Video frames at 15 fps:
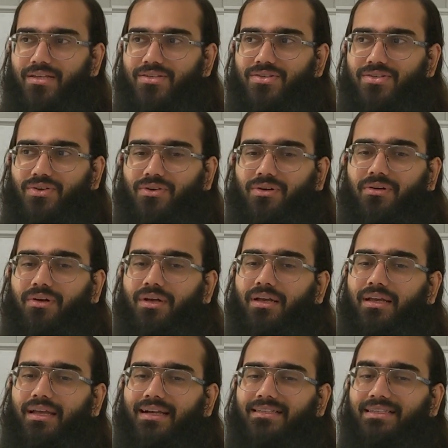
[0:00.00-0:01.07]
So
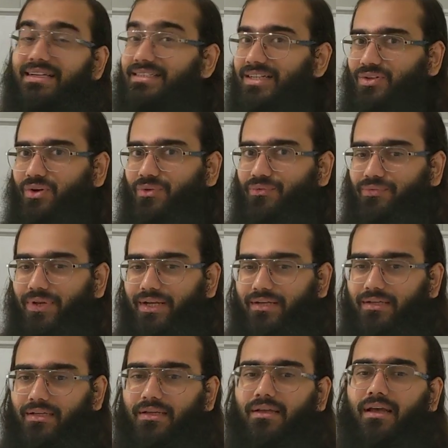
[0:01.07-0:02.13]
it's a
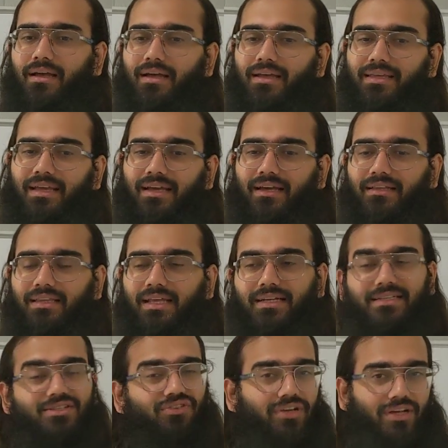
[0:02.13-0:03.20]
conflict. Yeah, that
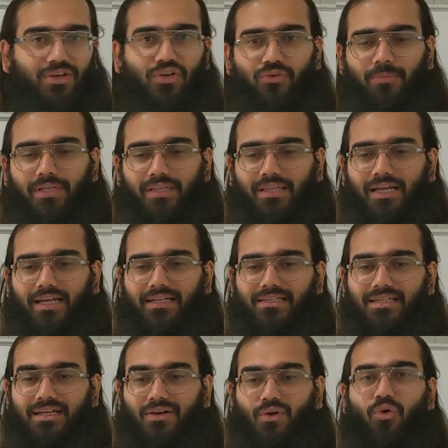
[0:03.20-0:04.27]
is not a human, that
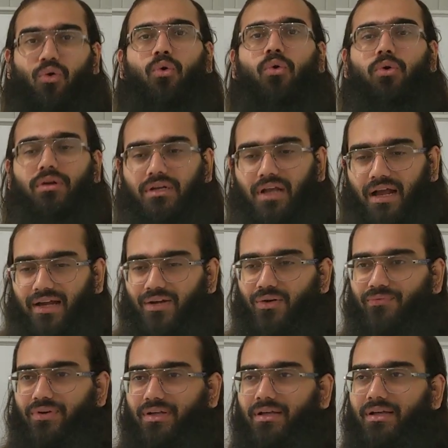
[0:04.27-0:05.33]
is a code kind
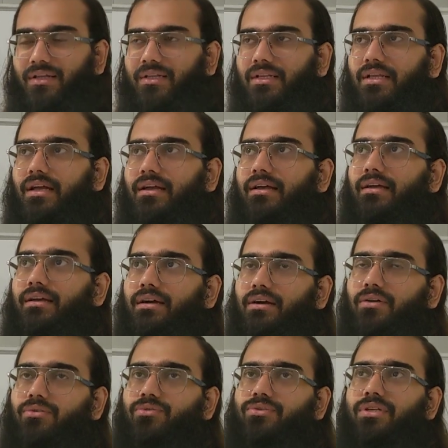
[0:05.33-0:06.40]
of a
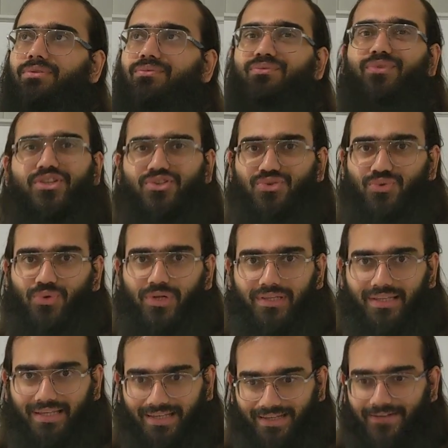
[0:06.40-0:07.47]
how to say
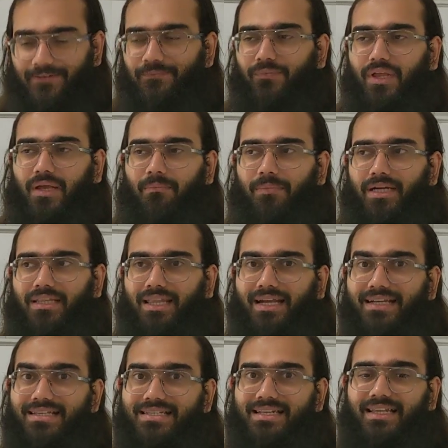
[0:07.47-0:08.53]
virtual thing, but that
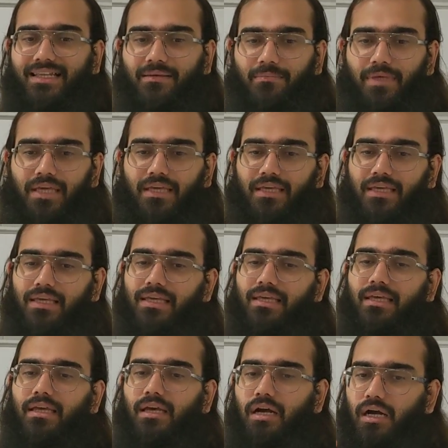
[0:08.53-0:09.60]
is telling me,
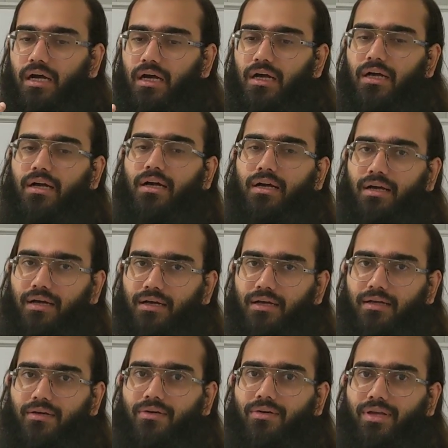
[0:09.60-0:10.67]

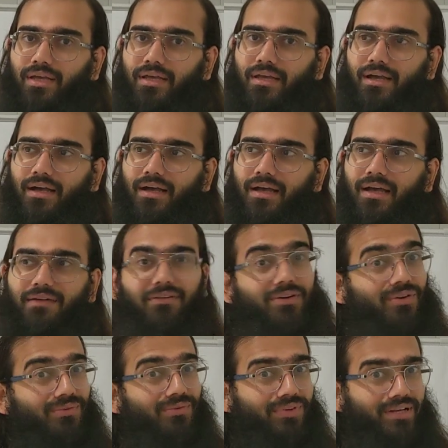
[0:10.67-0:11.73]
okay, I have a
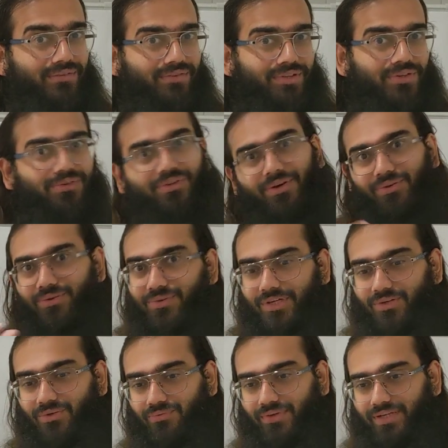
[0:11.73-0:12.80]
conflict with you, now you
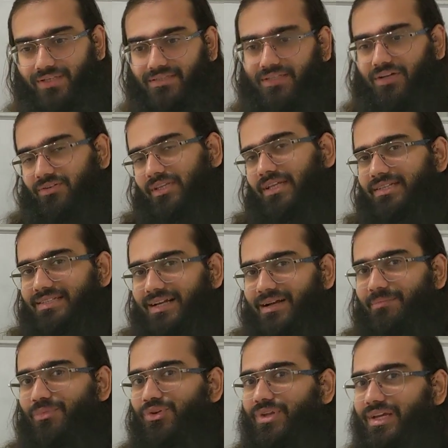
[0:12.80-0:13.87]
need to fix. Now there is a
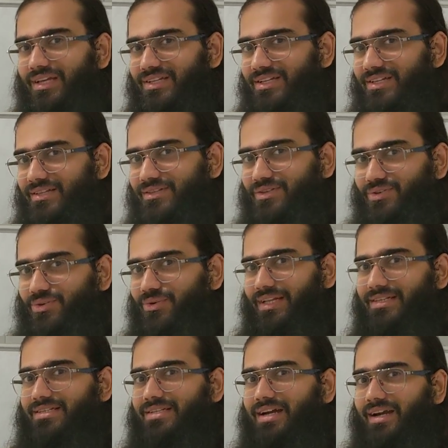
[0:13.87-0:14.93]
communication, so you
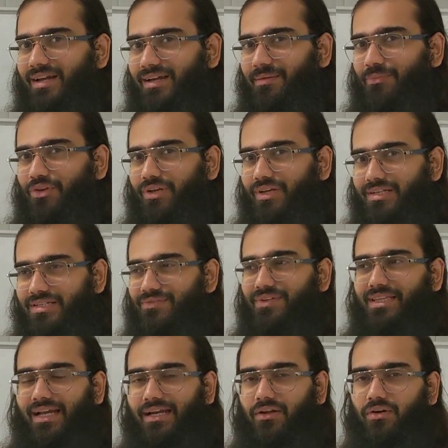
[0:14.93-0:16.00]
can start a communication
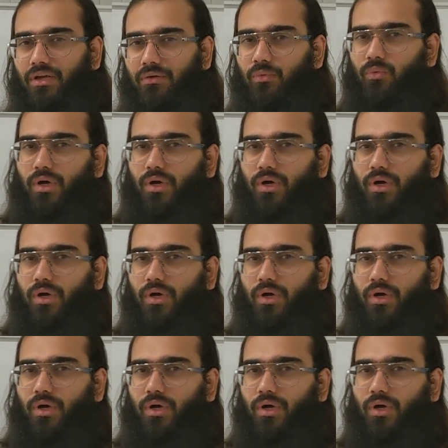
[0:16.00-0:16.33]
with that, okay,